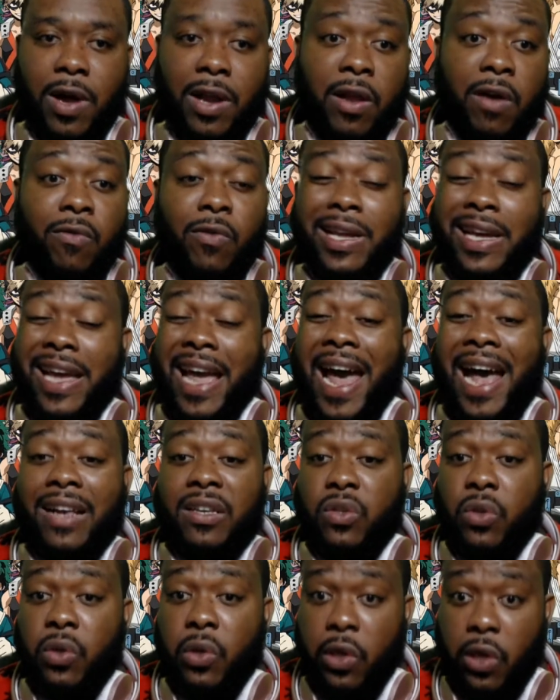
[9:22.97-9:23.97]
I love what he
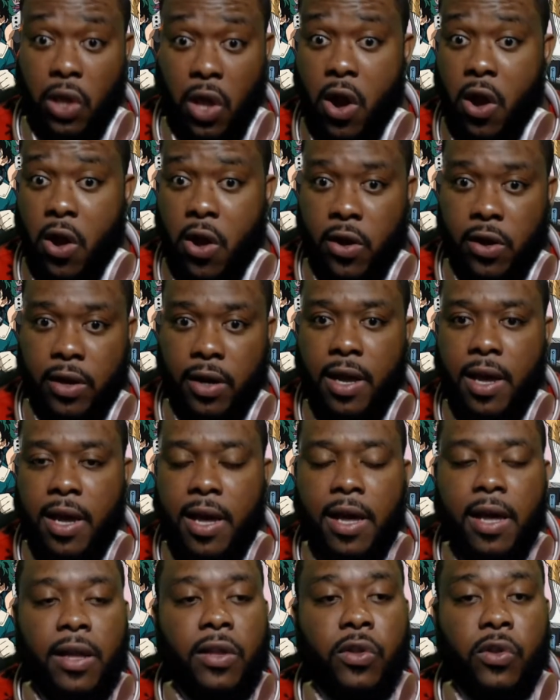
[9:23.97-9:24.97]
has to learn
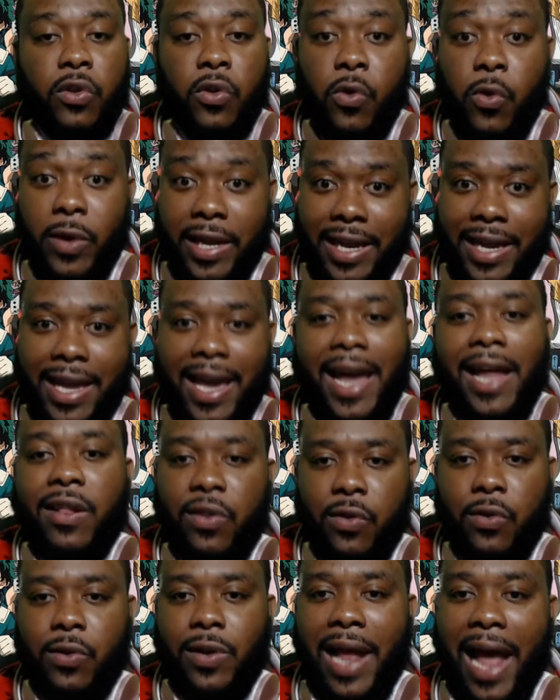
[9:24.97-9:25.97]
to
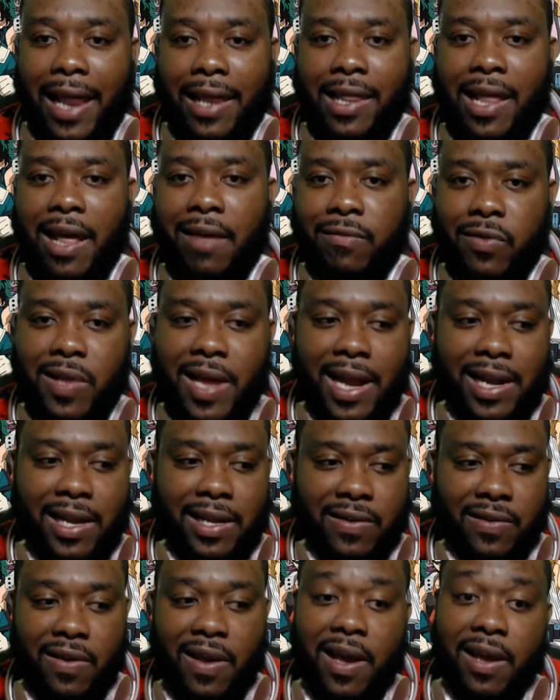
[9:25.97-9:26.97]
get to that level that
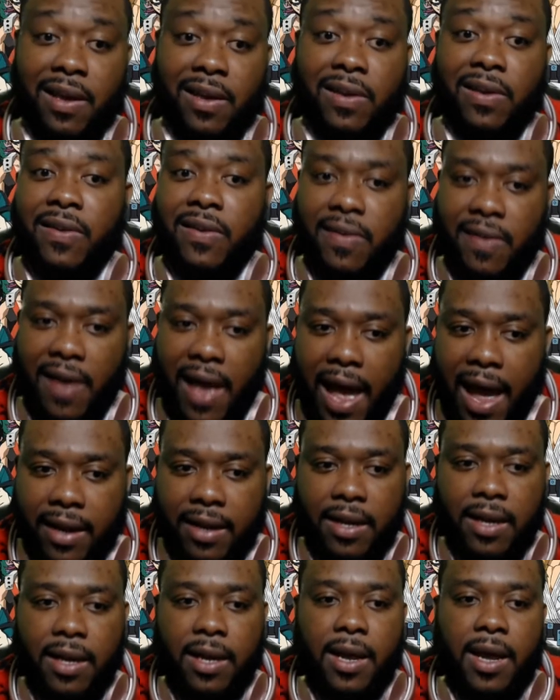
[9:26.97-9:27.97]
he say he's at.